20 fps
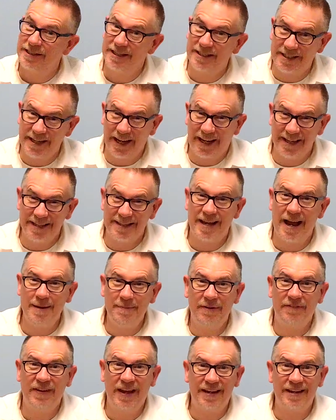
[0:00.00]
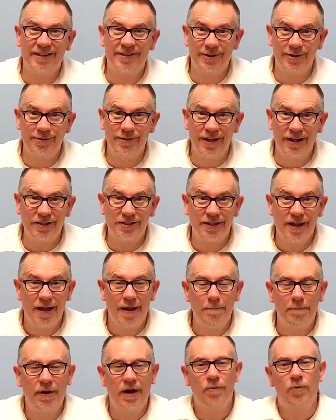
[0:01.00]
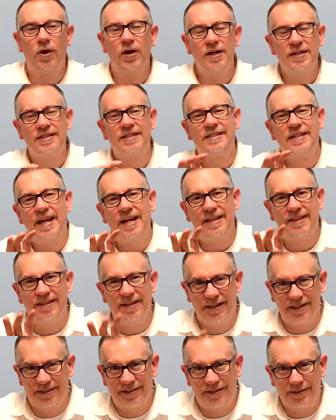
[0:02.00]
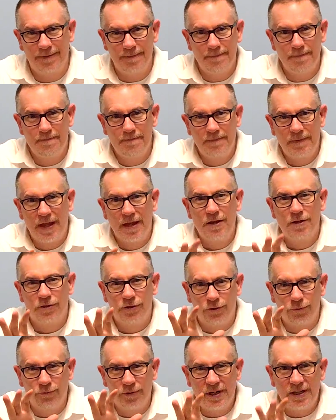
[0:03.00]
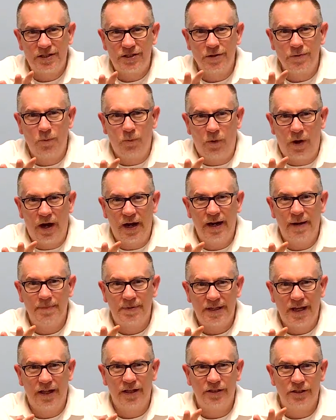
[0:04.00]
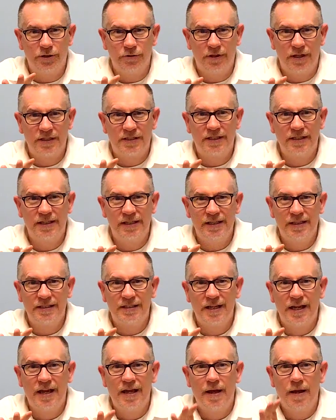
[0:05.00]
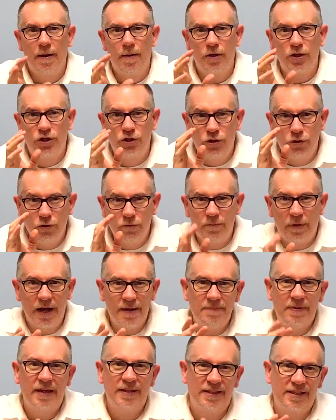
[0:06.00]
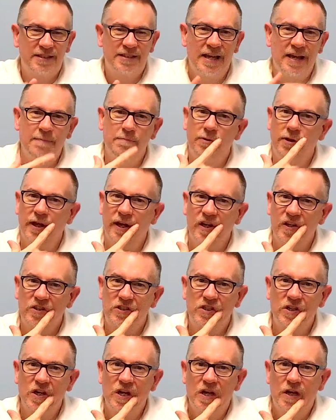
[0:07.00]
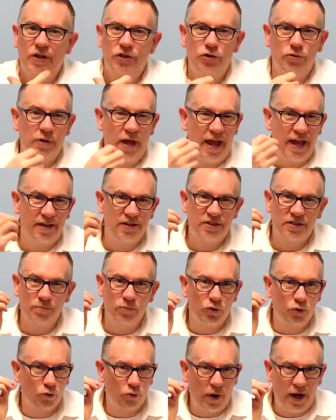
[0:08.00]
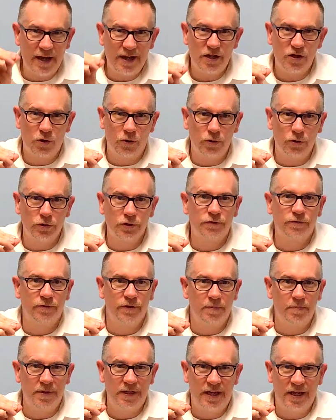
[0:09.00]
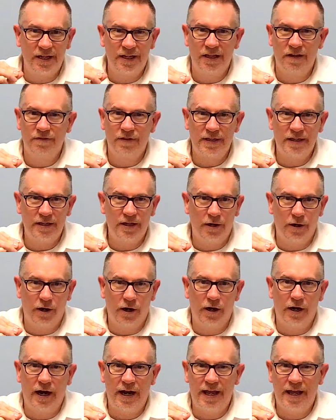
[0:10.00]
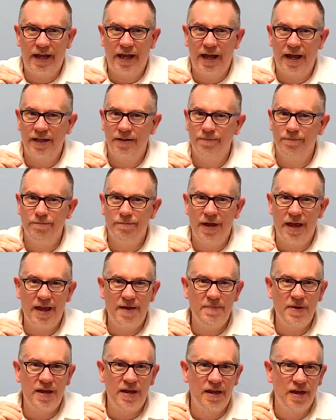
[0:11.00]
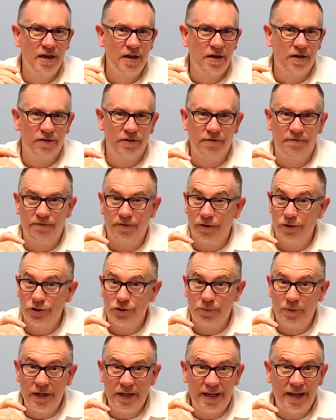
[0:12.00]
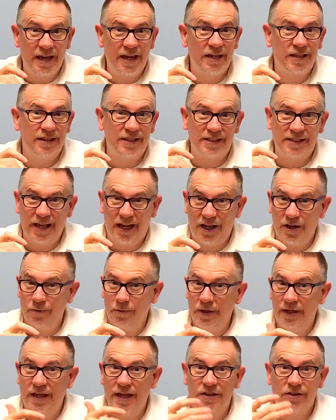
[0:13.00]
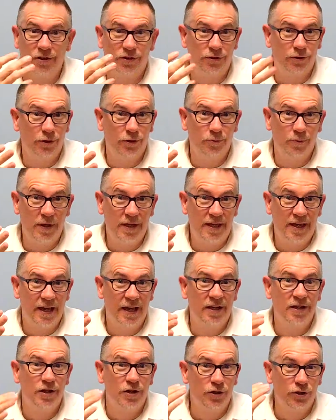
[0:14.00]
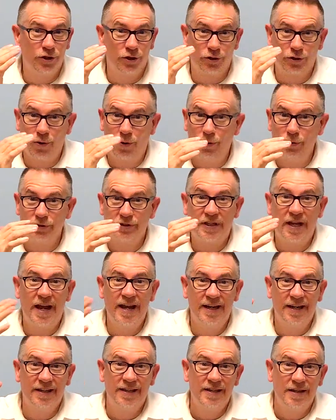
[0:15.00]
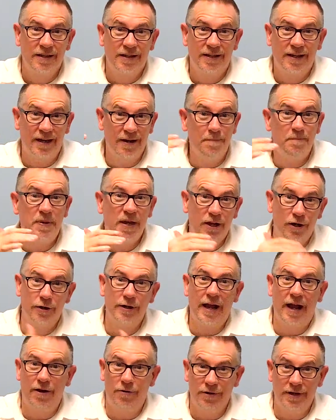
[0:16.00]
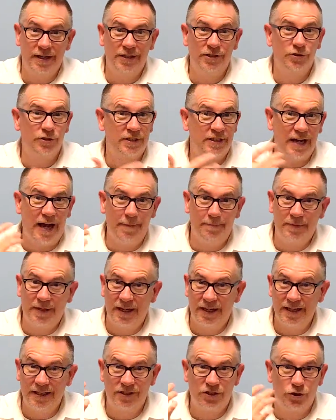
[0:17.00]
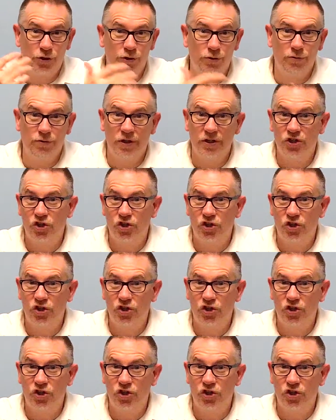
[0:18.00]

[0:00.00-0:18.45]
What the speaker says: the second time I've had to do this. But I want to say this. The reason why I'm telling you this is you might be at the same place. You had some great goals for the beginning of the year, and maybe the first weekend, the second weekend, the third weekend, your goals kind of pittered out, and you stopped getting to the